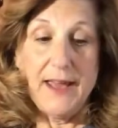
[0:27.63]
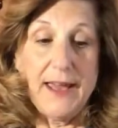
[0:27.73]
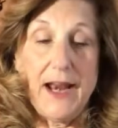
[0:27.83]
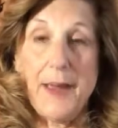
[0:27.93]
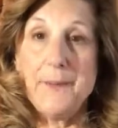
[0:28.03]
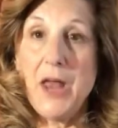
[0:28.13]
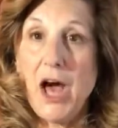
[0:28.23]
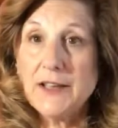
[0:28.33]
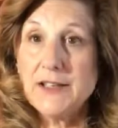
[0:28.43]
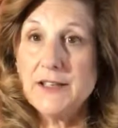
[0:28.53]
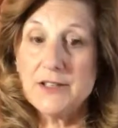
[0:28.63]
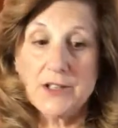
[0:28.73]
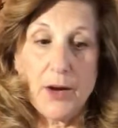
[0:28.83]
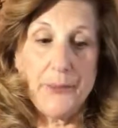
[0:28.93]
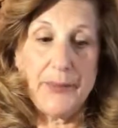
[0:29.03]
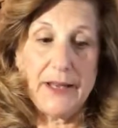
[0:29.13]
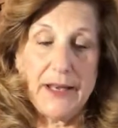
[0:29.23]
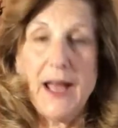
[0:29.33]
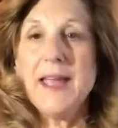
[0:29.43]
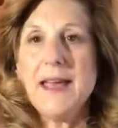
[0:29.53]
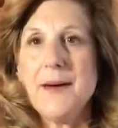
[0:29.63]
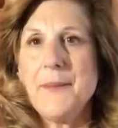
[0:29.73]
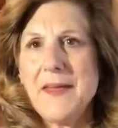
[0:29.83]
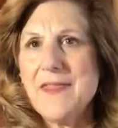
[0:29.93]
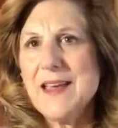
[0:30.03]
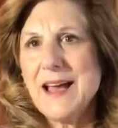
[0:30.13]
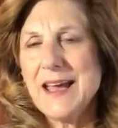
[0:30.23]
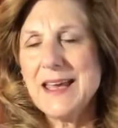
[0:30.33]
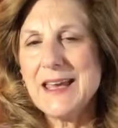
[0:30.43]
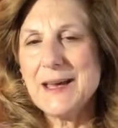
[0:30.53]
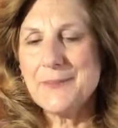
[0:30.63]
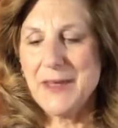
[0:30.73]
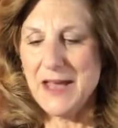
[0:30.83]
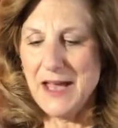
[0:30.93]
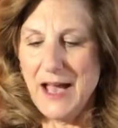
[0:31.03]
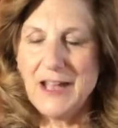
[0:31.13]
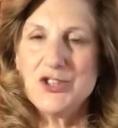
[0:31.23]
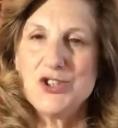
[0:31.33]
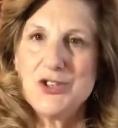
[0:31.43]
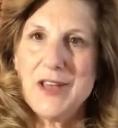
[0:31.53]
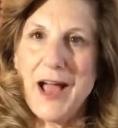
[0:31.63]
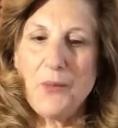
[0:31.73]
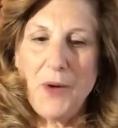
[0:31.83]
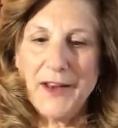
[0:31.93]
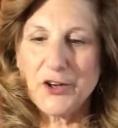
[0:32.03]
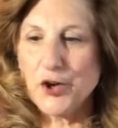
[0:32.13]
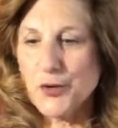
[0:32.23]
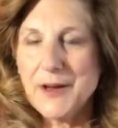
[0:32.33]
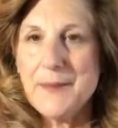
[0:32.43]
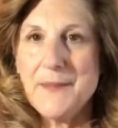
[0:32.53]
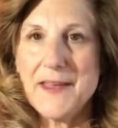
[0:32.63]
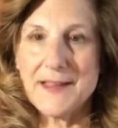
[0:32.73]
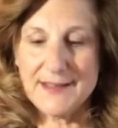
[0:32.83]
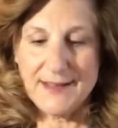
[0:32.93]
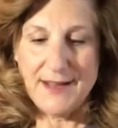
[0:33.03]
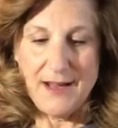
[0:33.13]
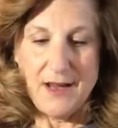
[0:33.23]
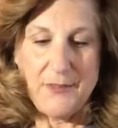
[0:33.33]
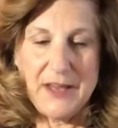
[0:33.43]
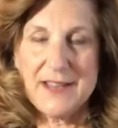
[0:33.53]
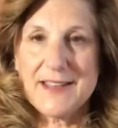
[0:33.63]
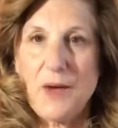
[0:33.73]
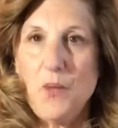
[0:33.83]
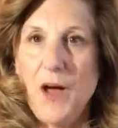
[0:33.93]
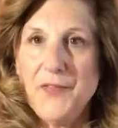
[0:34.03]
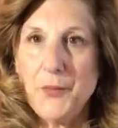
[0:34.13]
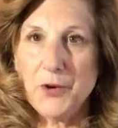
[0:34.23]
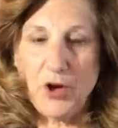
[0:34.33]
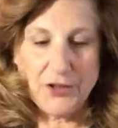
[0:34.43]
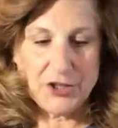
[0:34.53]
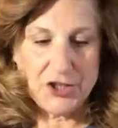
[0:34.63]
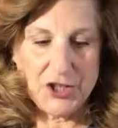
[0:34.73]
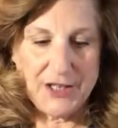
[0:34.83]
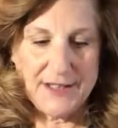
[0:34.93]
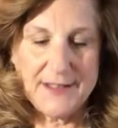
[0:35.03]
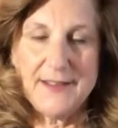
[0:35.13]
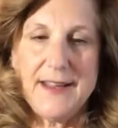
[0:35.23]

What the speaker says: And I'm not going to dump it. I think I am. I want to cream this because I want the Ricotta cheese.